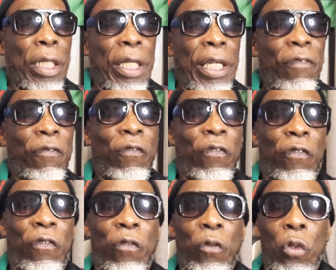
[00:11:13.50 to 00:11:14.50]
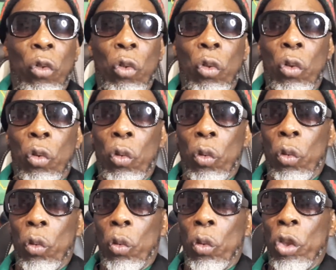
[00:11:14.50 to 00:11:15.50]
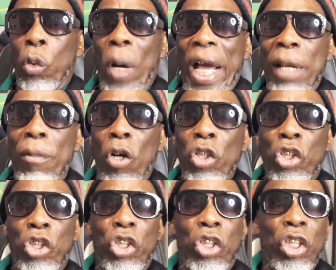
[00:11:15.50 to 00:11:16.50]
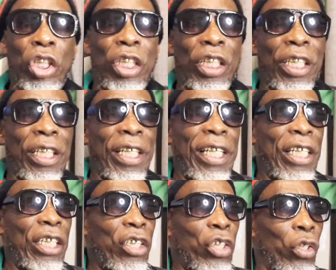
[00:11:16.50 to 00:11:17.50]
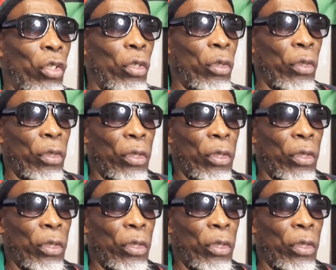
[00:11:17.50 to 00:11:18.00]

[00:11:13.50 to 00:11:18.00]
If the Wild Bunch need to